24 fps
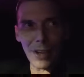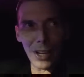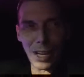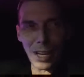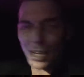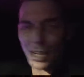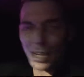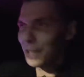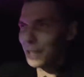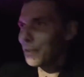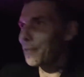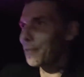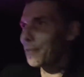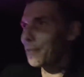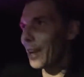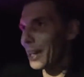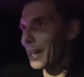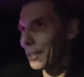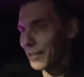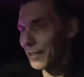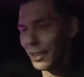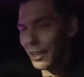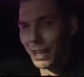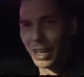and any new
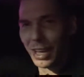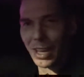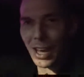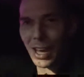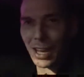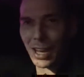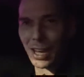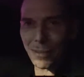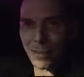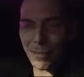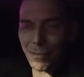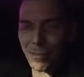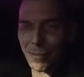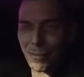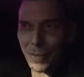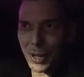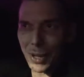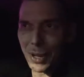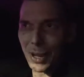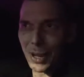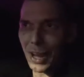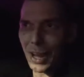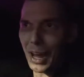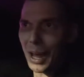findings that they gain.
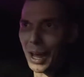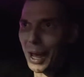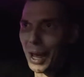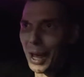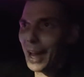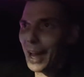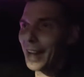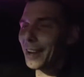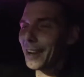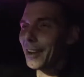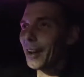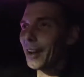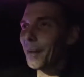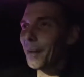And